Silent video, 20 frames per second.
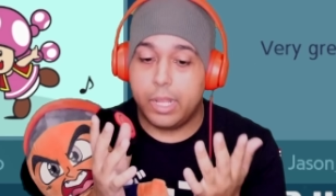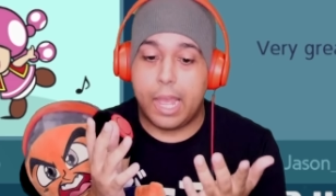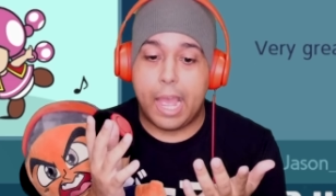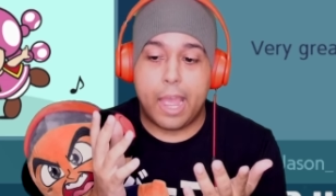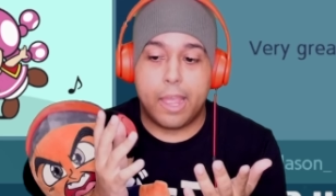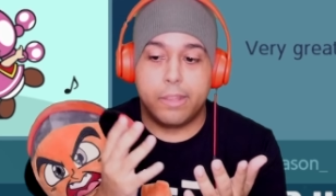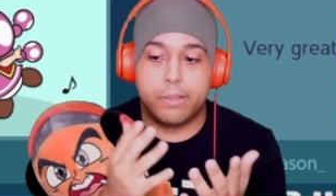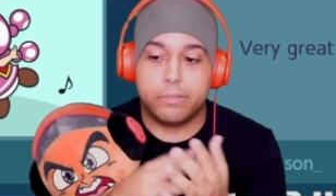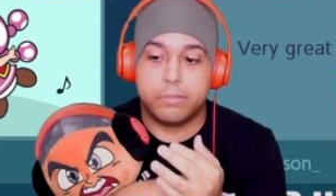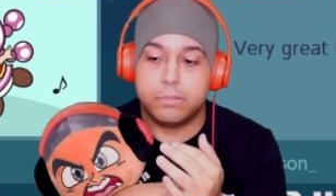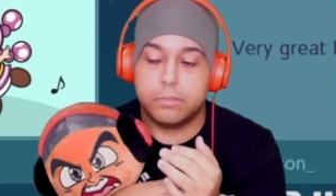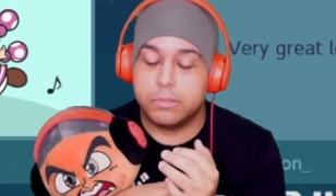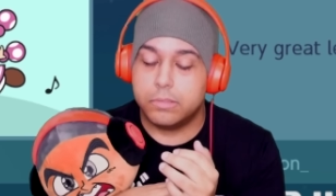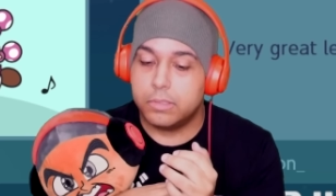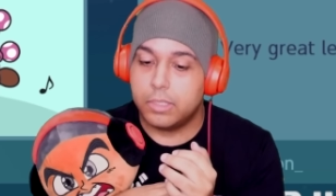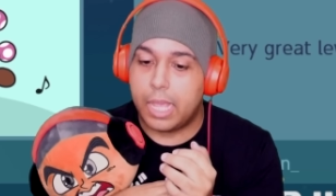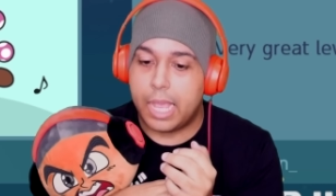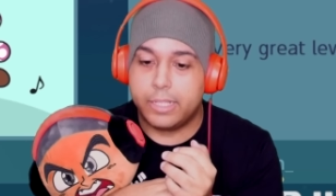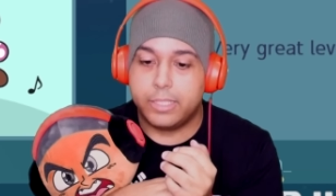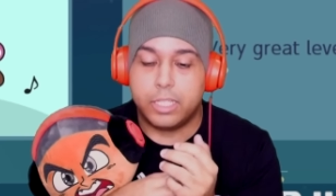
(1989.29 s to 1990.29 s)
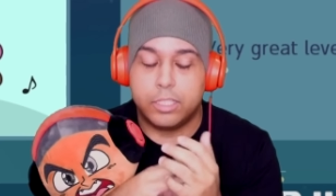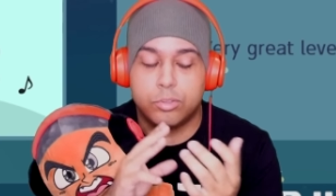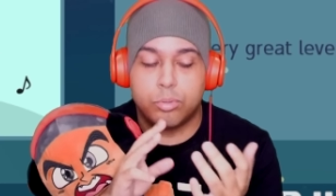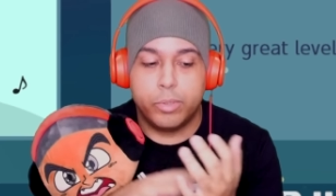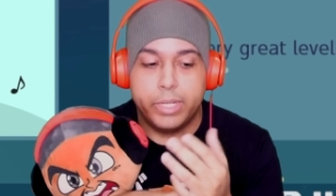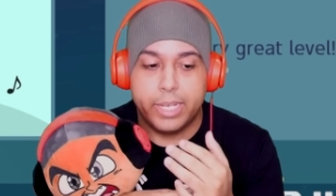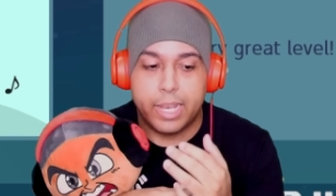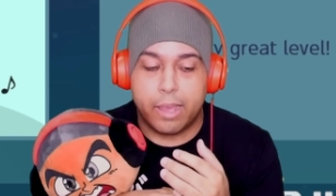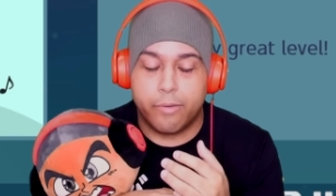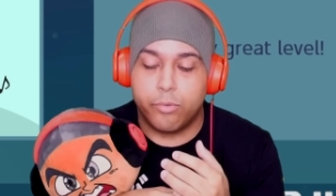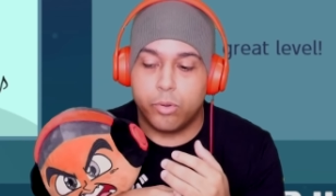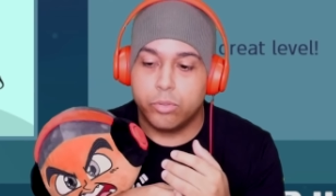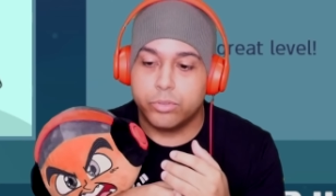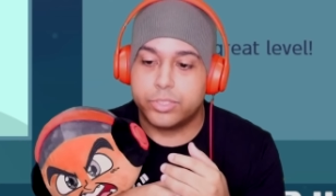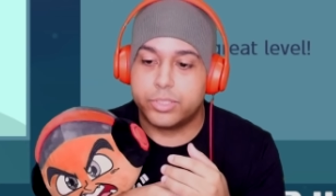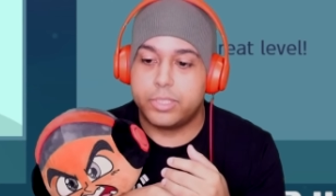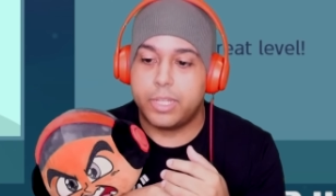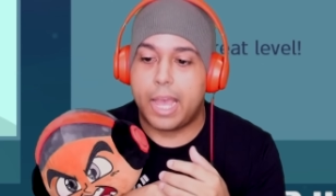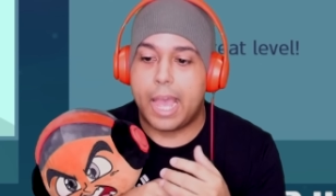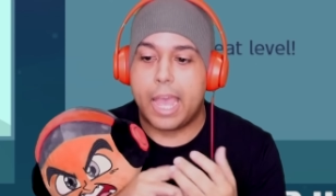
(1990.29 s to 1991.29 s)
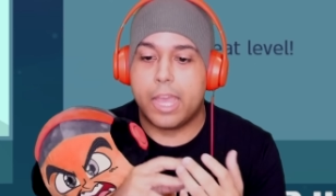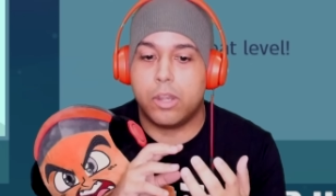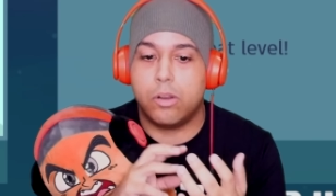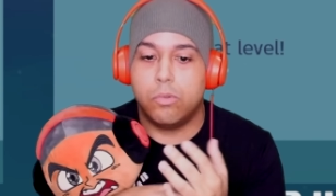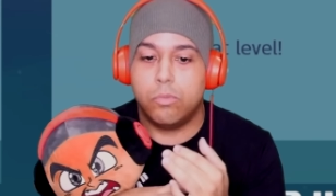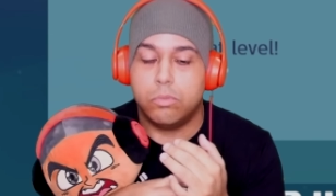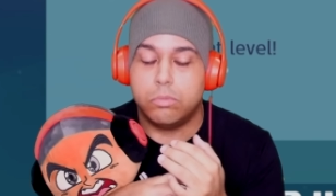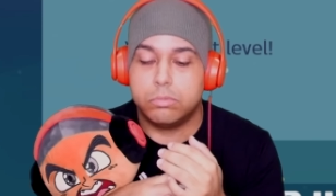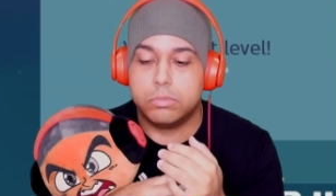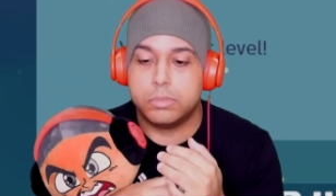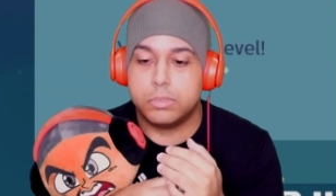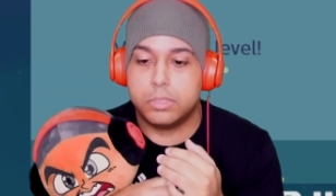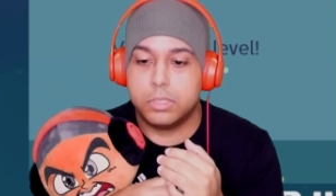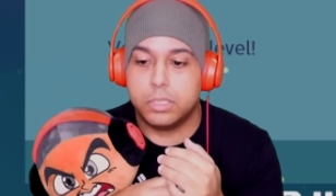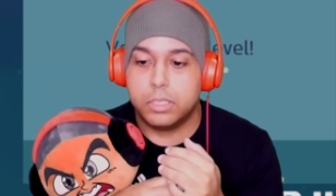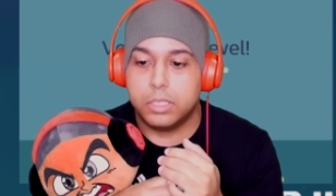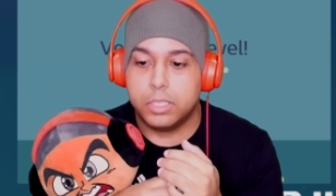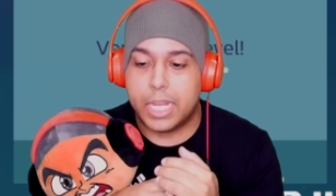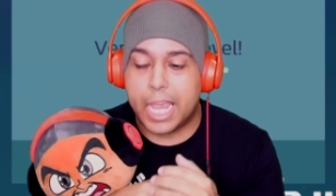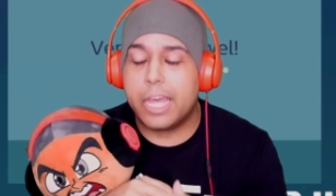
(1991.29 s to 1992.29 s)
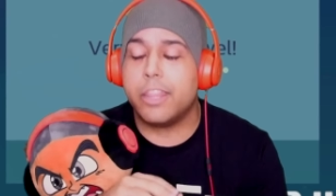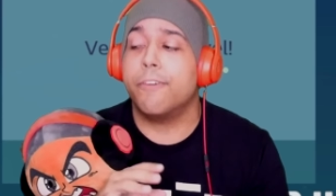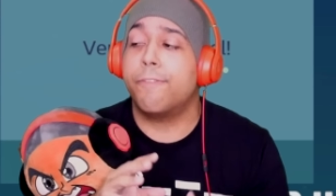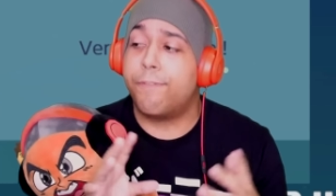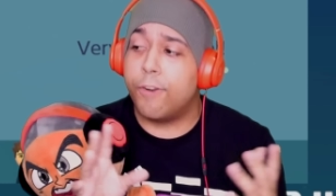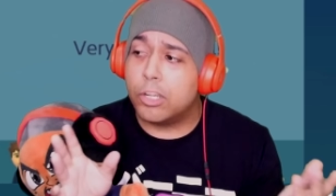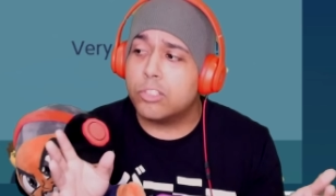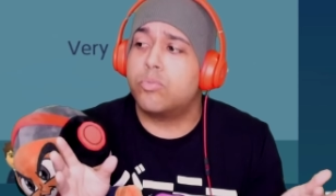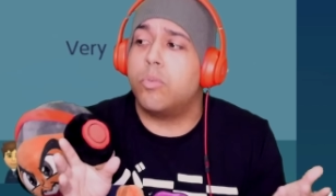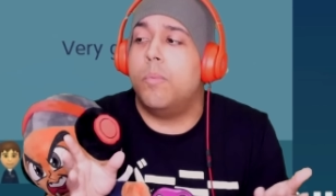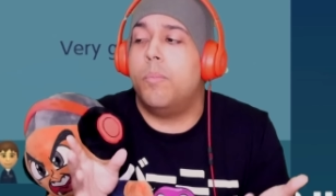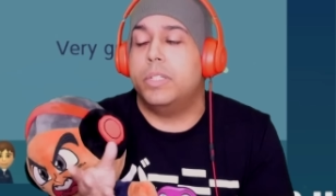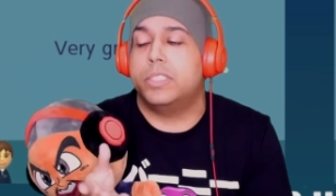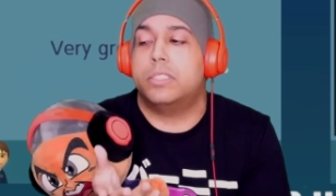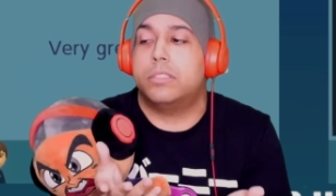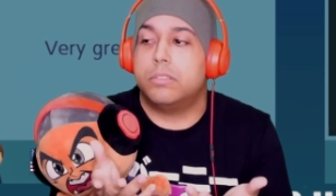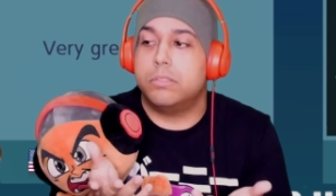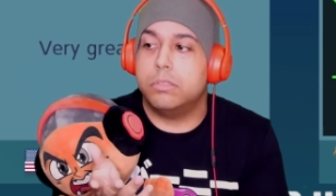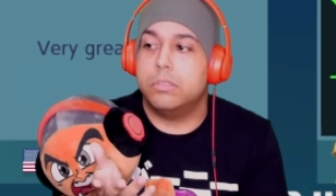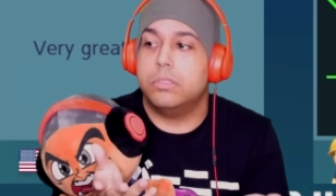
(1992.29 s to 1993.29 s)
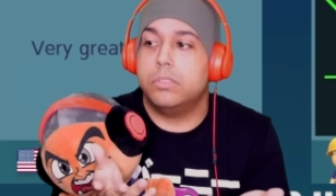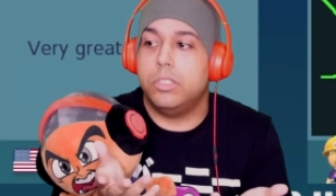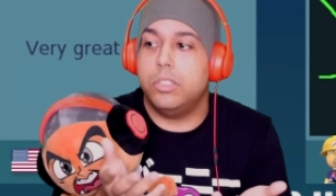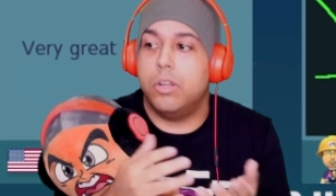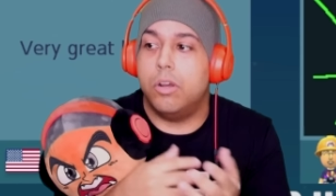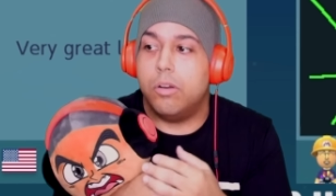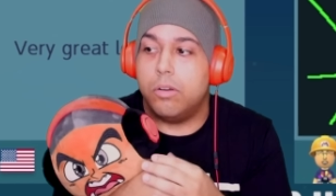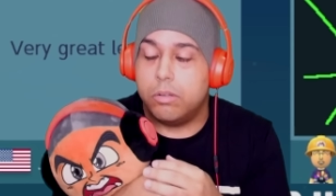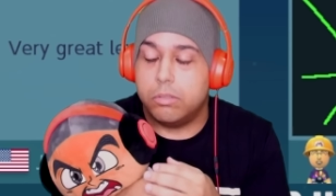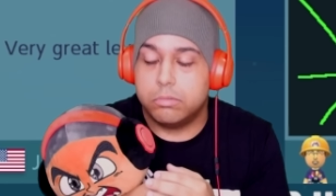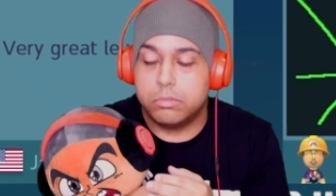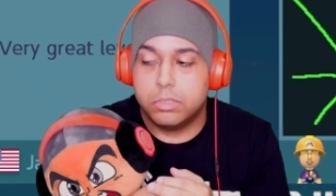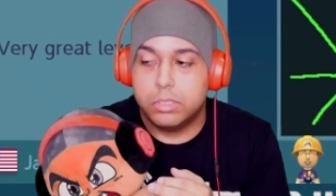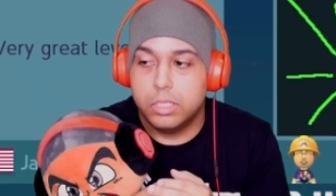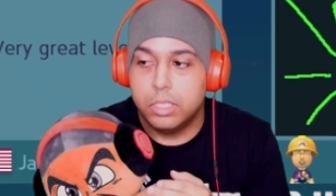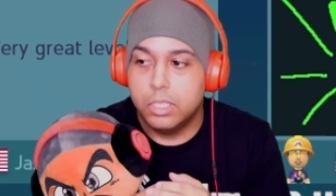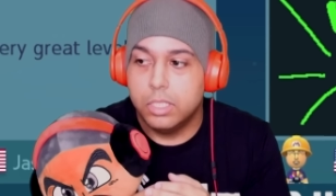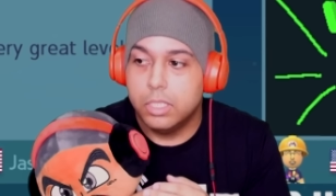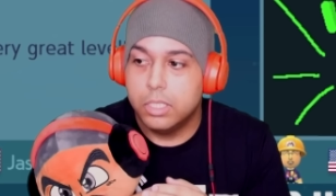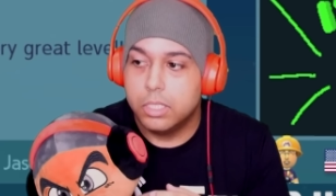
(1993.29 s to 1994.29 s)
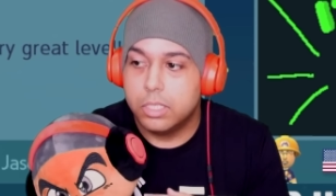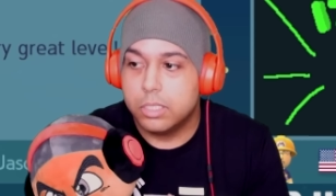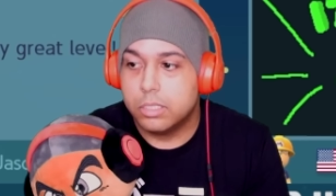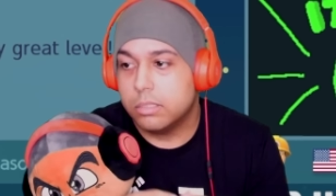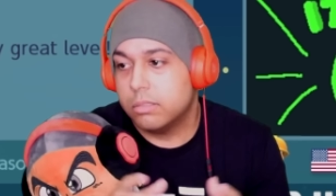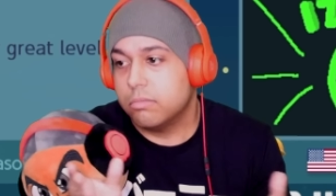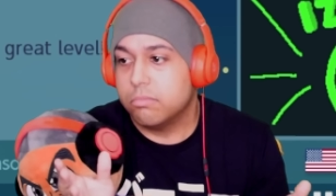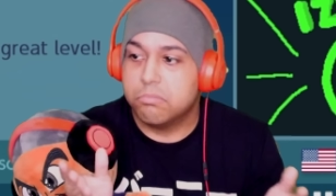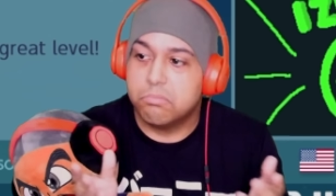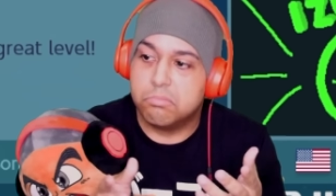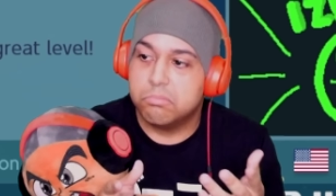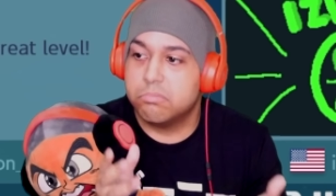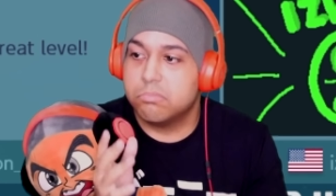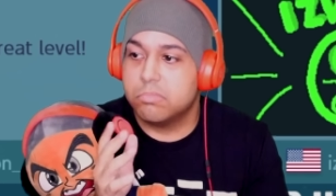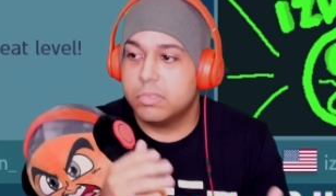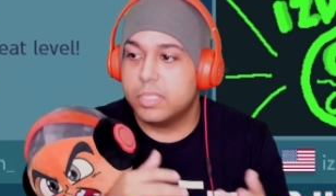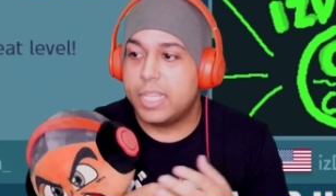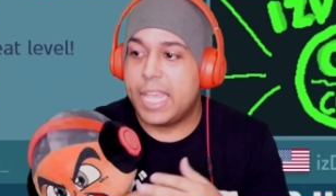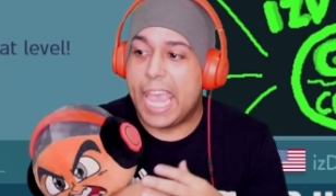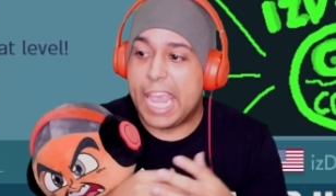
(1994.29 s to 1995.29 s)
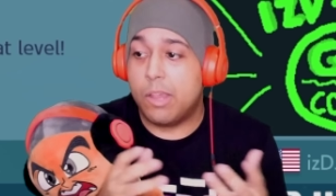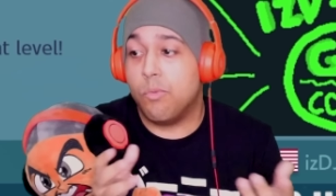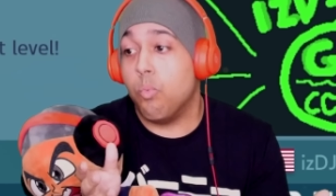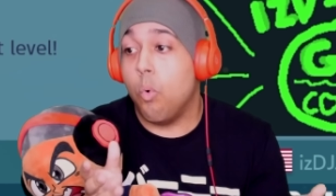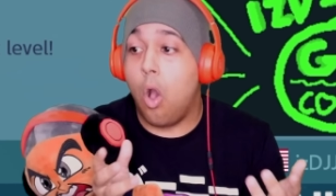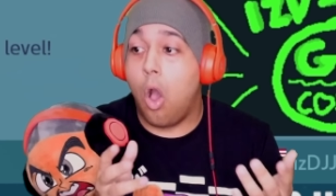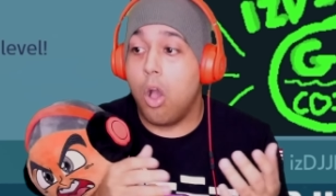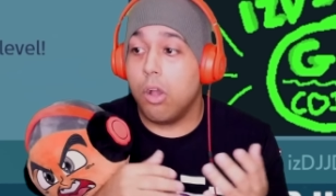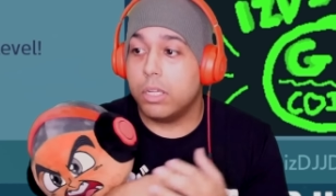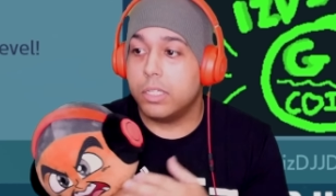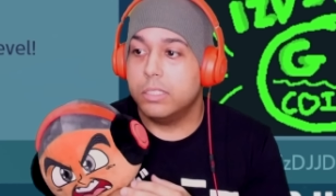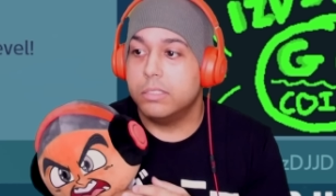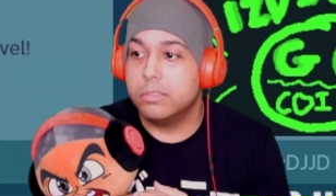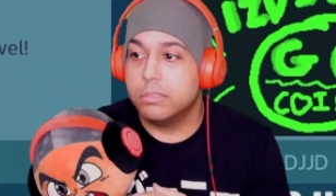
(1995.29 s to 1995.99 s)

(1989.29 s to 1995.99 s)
to, I, I did three levels. I don't, yeah, the first one was, you know, Cake walk,